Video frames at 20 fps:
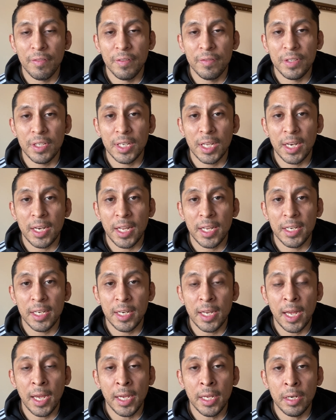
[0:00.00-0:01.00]

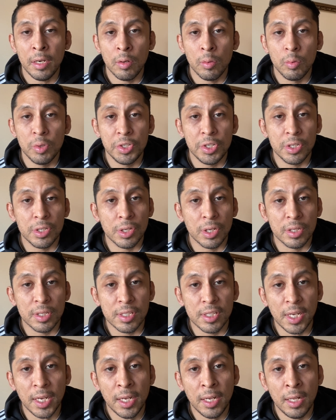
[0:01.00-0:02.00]
$59.99, which is on
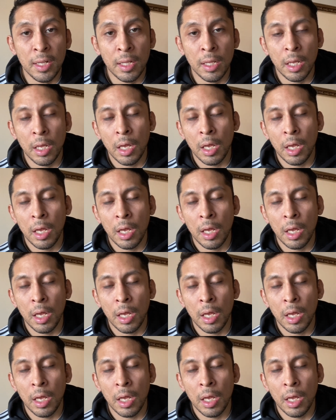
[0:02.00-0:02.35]
sale.